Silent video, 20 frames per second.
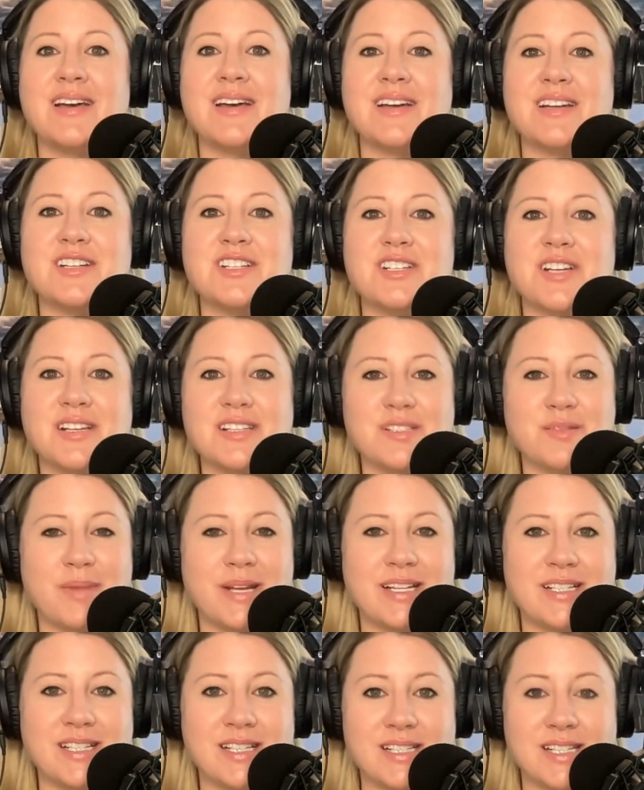Just
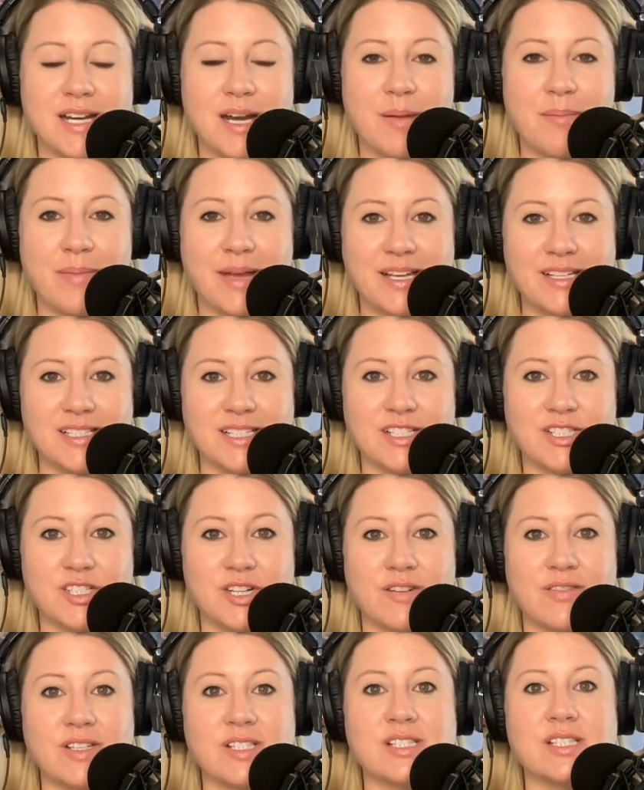Meats is an amazing
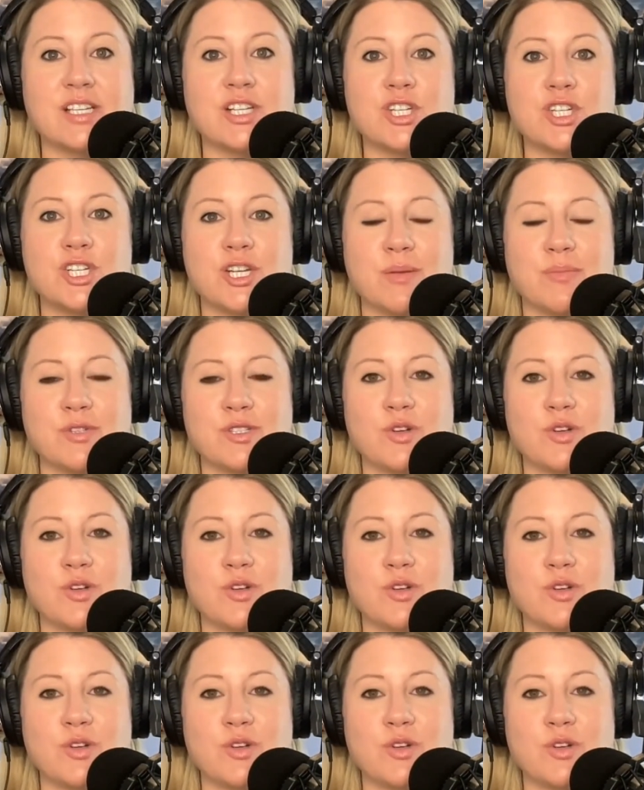service that ships